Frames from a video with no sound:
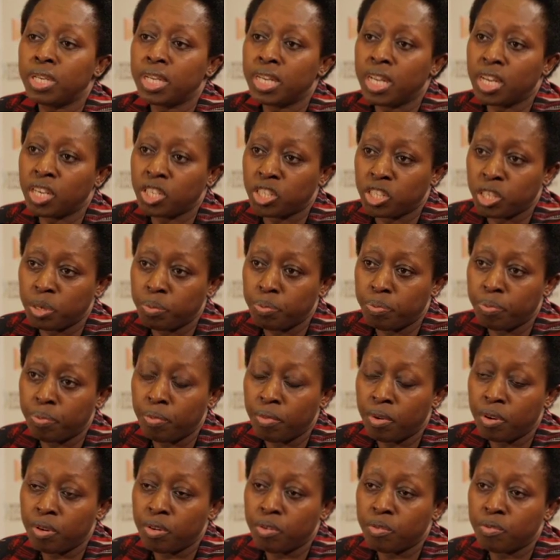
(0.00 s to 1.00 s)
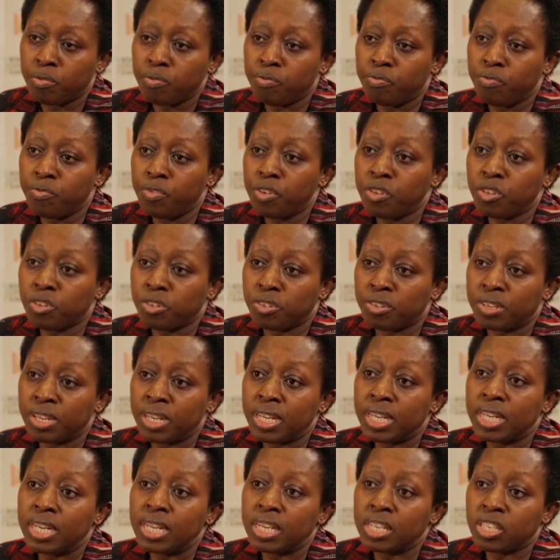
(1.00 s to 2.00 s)
leadership, visionary
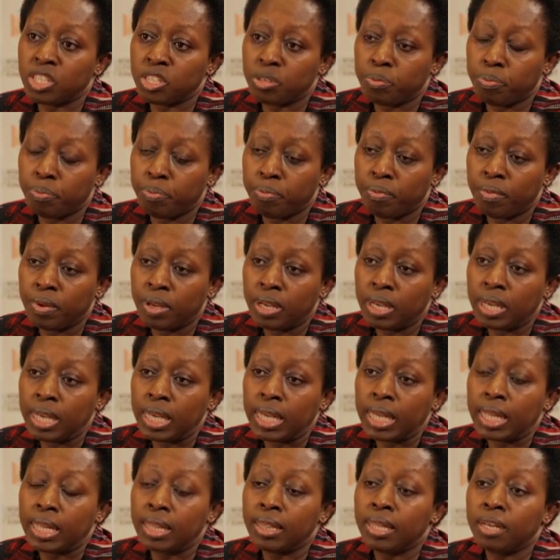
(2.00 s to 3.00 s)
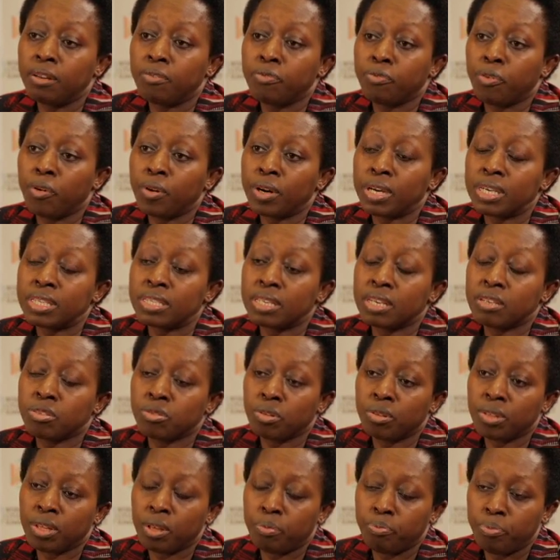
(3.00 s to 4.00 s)
leadership, that
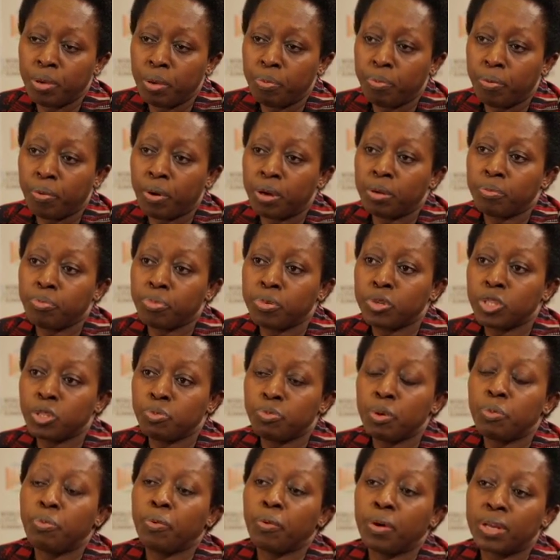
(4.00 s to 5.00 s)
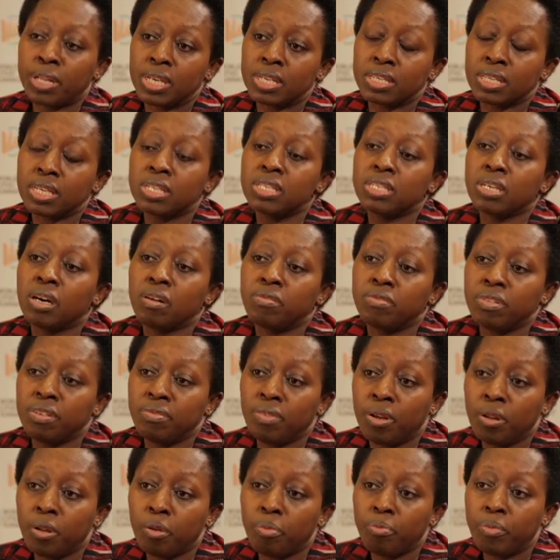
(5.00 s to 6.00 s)
focuses on the people and puts people at the center of
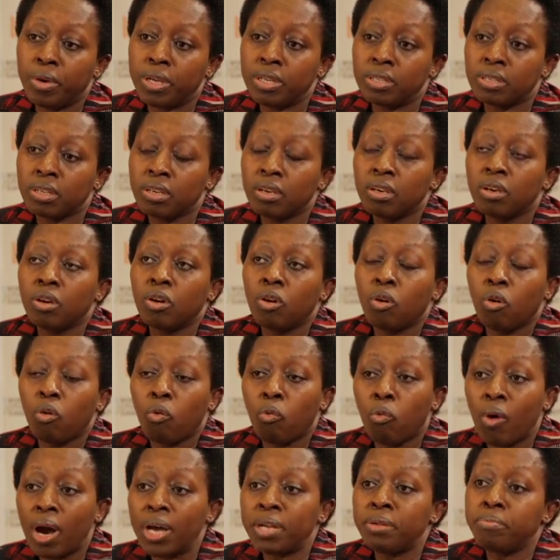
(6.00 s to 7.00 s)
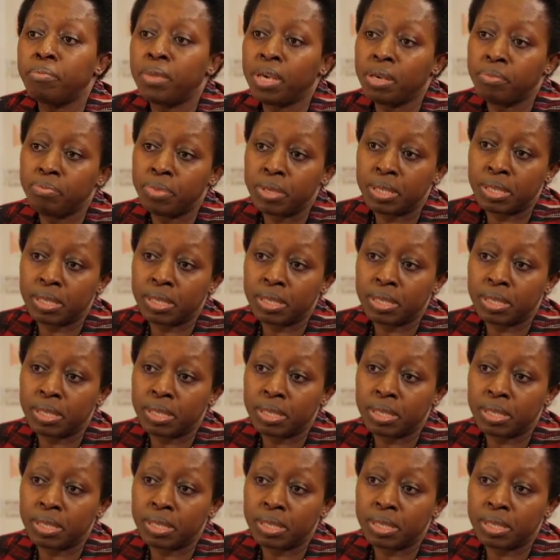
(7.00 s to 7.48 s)
development, what may be